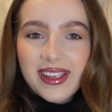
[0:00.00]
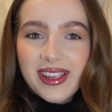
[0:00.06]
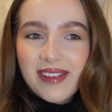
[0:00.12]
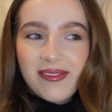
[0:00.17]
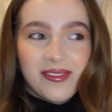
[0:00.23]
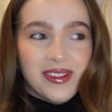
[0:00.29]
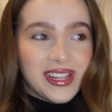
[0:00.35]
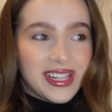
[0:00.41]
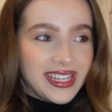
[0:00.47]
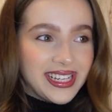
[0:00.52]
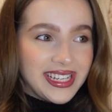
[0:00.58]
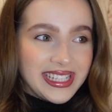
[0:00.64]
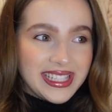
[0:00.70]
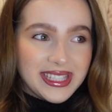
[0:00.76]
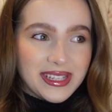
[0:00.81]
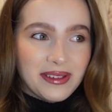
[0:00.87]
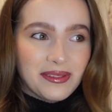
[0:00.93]

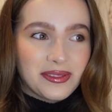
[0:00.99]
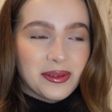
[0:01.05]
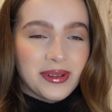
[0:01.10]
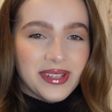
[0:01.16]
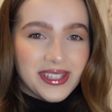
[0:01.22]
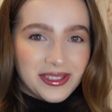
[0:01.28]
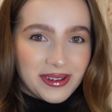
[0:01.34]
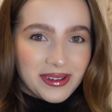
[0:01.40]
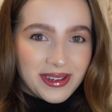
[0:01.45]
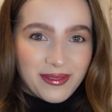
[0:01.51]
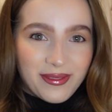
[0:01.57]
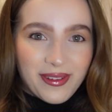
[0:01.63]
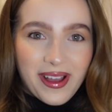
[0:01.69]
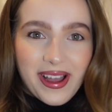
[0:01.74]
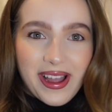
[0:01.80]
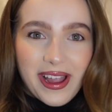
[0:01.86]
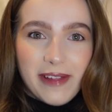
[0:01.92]
release of
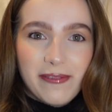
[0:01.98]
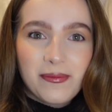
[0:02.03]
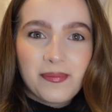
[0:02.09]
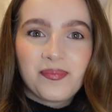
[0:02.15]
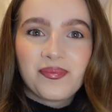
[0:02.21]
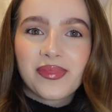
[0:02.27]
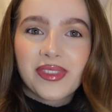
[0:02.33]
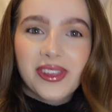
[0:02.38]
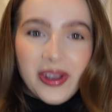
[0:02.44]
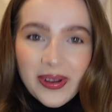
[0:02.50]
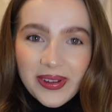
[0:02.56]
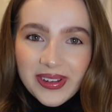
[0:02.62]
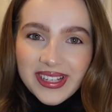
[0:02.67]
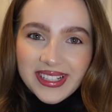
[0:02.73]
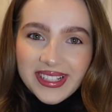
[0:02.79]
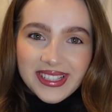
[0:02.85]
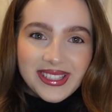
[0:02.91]
2025,
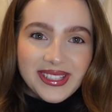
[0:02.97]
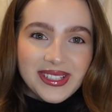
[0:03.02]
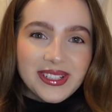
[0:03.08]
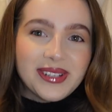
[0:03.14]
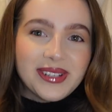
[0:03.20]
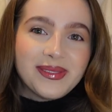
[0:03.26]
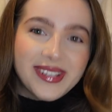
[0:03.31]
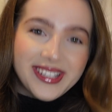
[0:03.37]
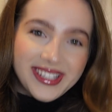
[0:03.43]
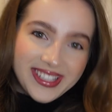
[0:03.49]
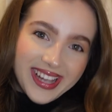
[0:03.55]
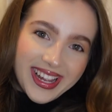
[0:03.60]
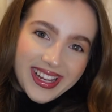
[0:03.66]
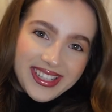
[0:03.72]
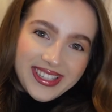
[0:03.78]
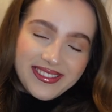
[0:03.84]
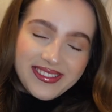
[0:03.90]
Onyx Storm in
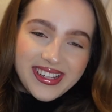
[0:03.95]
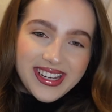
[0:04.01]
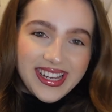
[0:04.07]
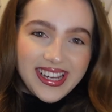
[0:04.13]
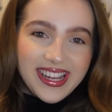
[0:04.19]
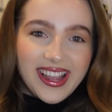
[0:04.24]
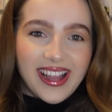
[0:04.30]
January.